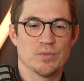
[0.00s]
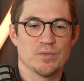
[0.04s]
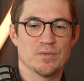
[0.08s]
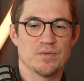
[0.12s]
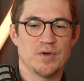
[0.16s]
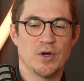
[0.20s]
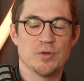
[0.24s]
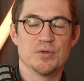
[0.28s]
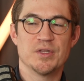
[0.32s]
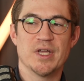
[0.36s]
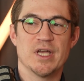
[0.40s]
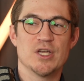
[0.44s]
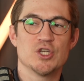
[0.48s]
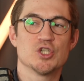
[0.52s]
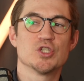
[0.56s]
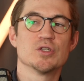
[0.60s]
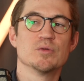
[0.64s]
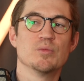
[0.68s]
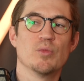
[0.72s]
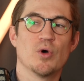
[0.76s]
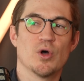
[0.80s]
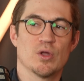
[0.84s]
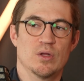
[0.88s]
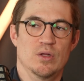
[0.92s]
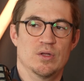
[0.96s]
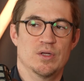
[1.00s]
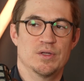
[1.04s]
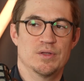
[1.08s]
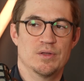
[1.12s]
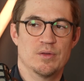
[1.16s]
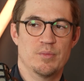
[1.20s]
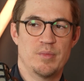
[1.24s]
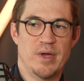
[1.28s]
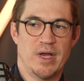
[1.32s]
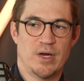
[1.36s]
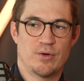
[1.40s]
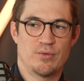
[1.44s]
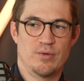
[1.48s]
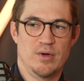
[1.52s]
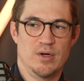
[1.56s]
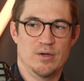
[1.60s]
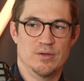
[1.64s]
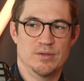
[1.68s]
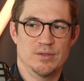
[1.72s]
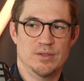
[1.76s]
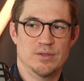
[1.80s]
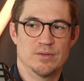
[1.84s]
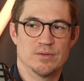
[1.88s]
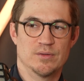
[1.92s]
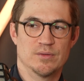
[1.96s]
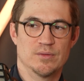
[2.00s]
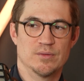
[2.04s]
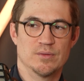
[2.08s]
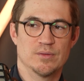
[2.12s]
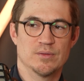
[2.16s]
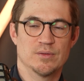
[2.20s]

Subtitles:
foundation model in the background.